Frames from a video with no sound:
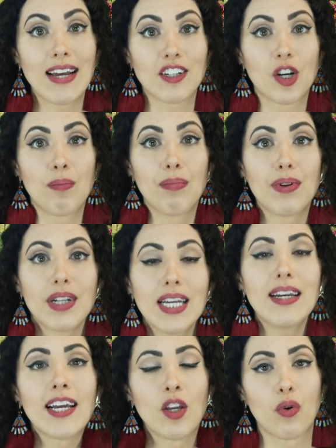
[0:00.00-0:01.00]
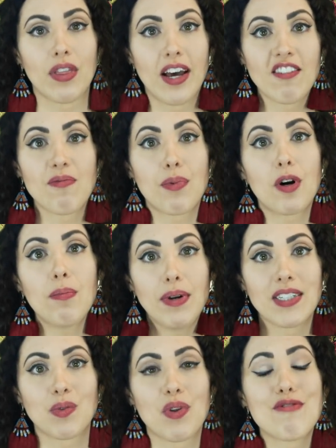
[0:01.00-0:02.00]
and completing your life
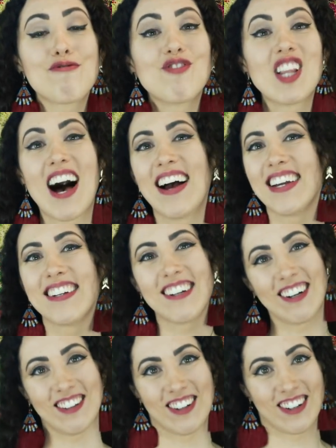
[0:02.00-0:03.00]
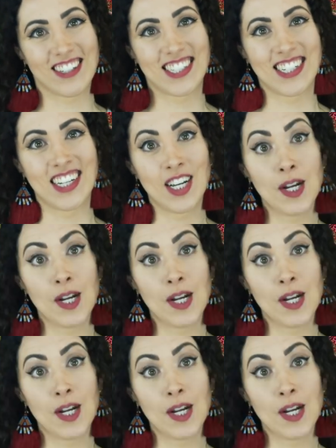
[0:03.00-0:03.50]
purpose with flying colors,